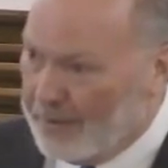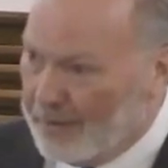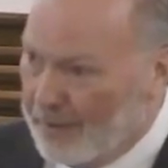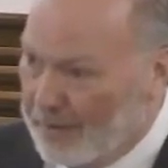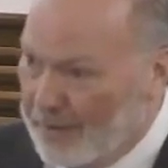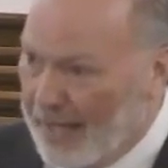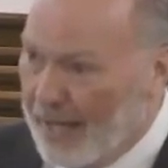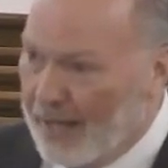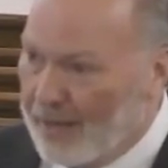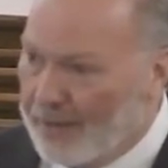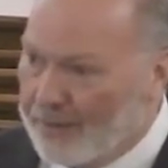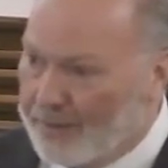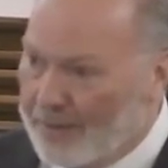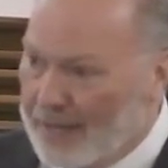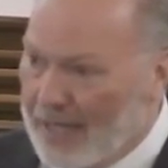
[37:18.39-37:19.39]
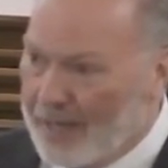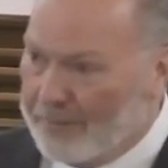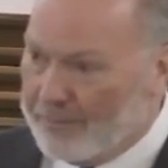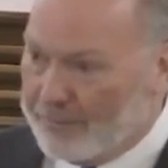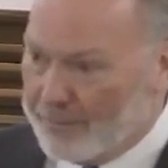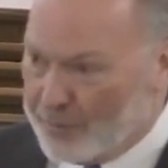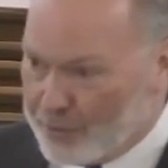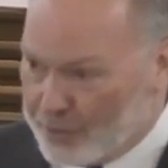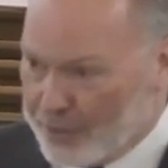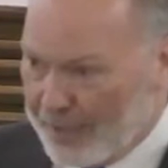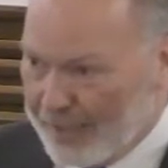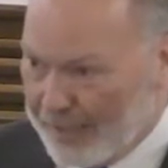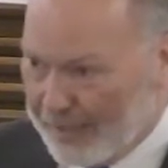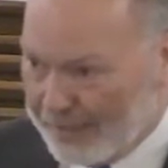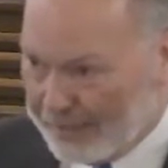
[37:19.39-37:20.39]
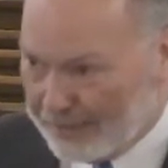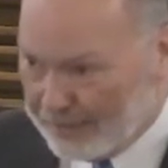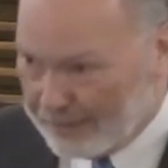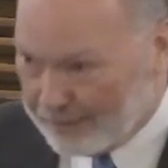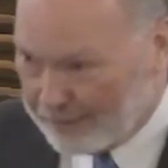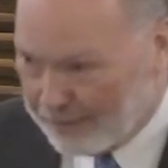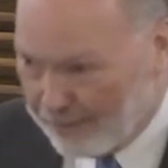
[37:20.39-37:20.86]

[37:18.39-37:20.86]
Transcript: And now that I'm seeing